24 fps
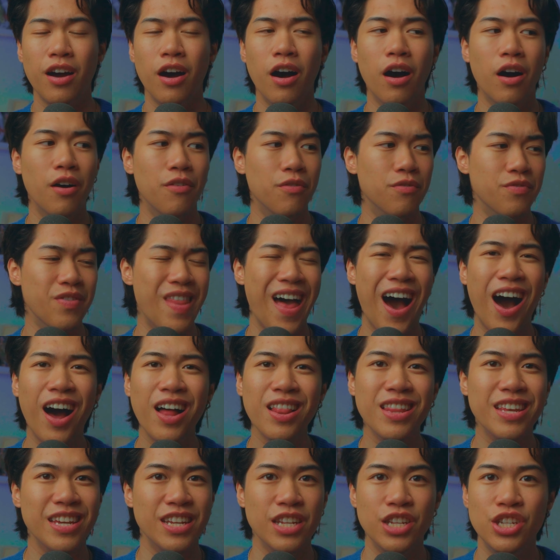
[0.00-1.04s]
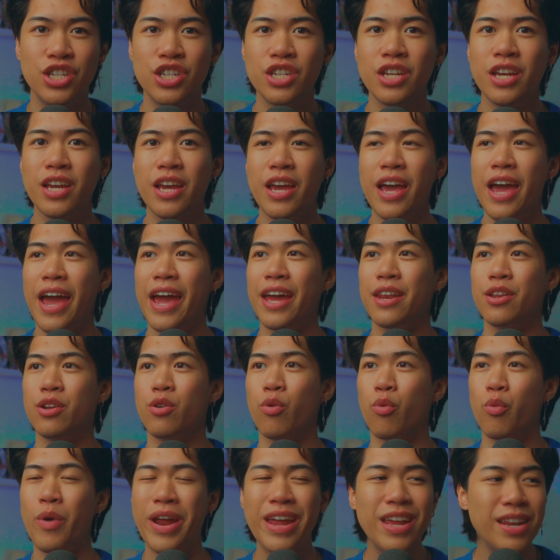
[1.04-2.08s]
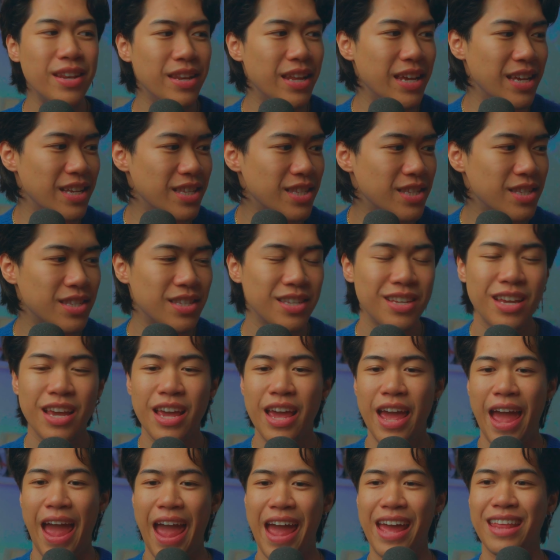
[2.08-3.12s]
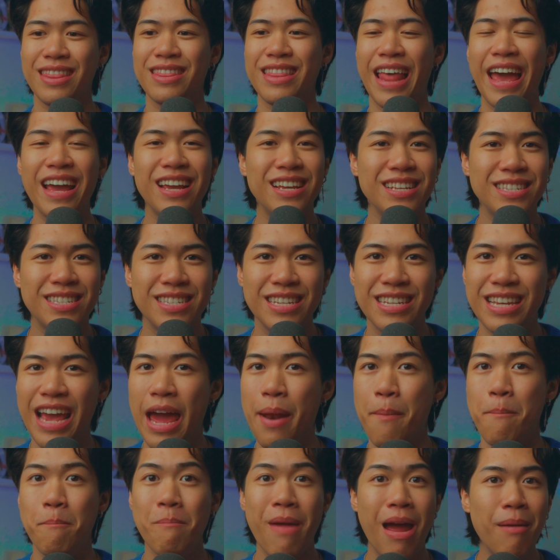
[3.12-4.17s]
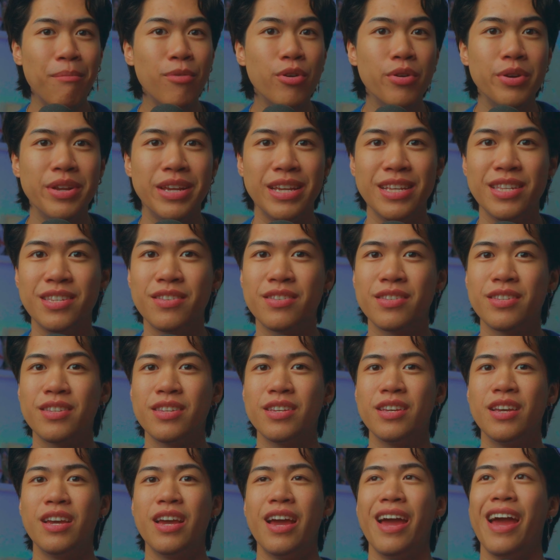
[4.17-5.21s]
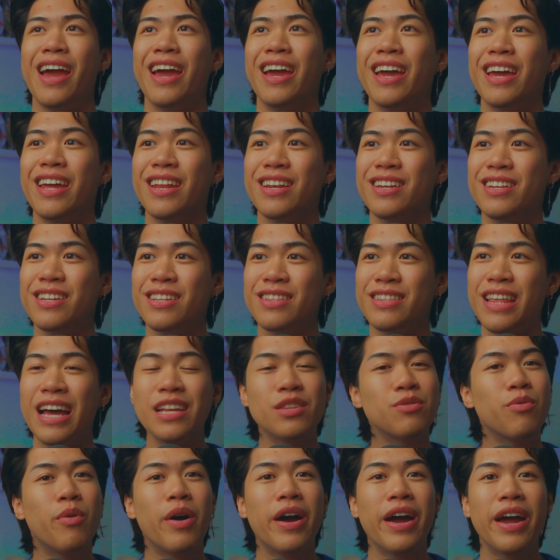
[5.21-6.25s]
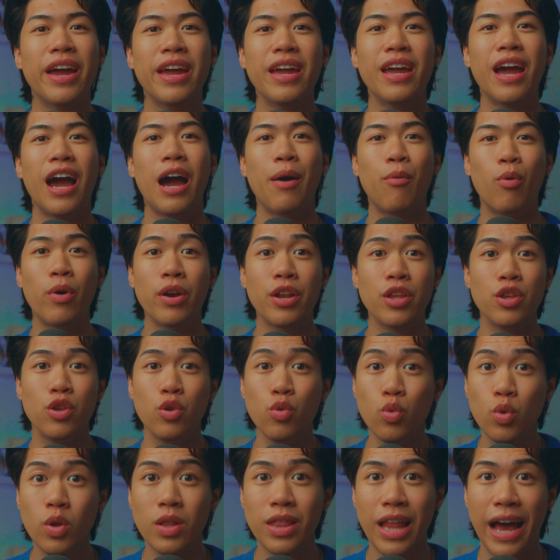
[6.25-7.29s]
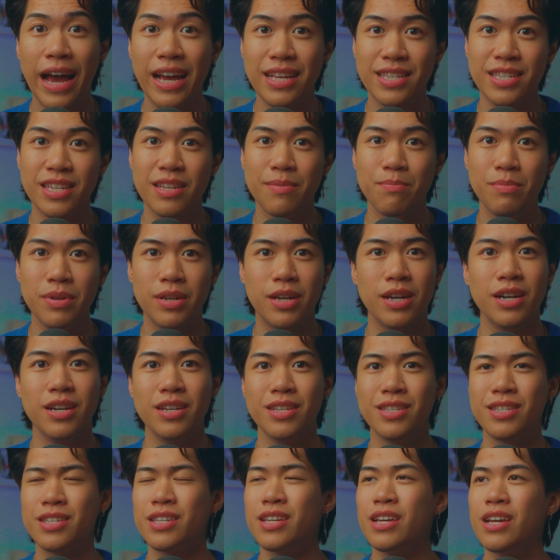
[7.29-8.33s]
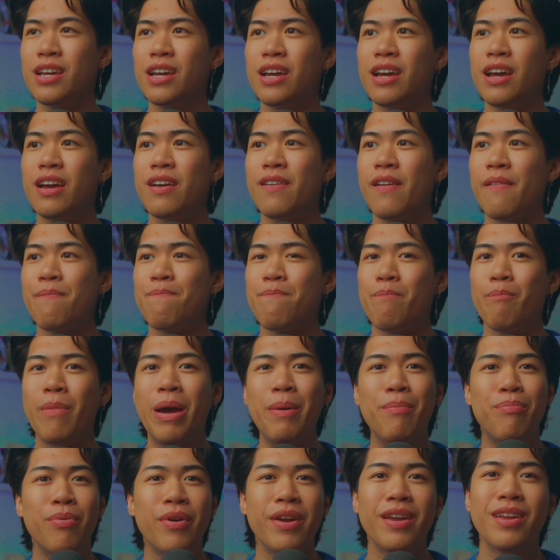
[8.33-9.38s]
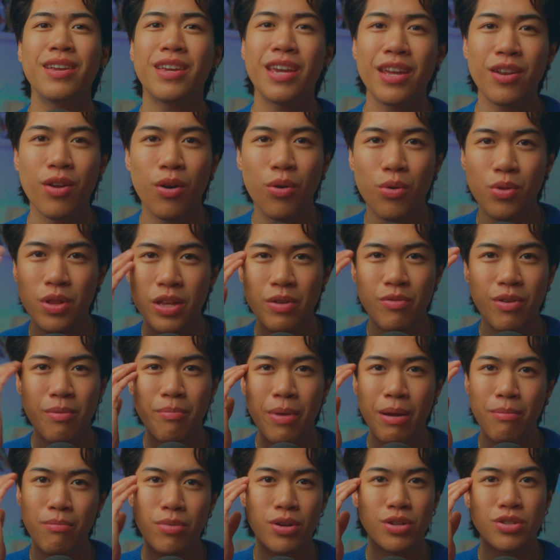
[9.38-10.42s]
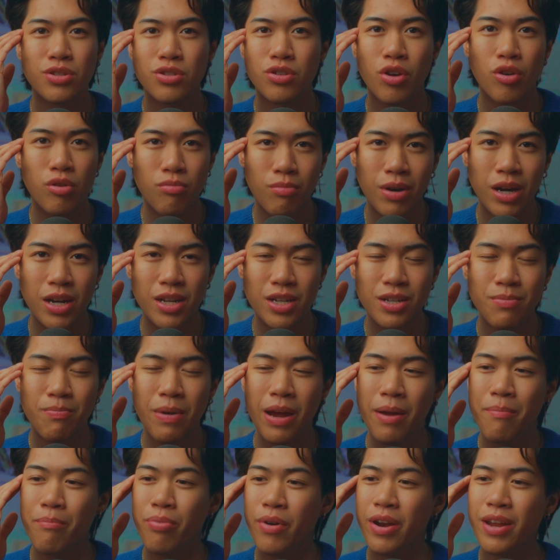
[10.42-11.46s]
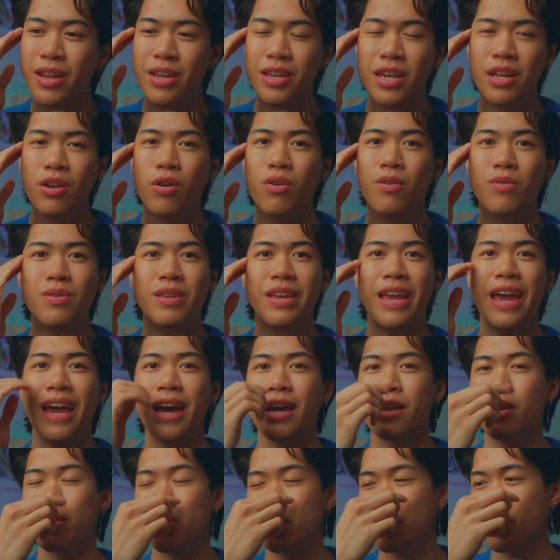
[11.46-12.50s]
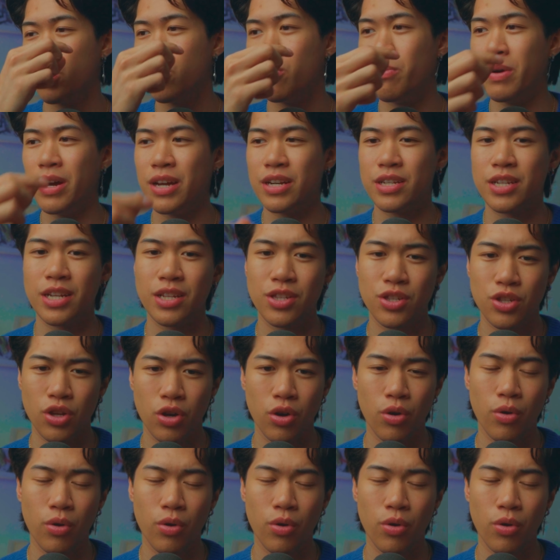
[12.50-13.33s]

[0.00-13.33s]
of knowledge and greatness and legacy and memories. And that's why I want to utilize it, because my brain can only remember so much. My brain can only handle so much. And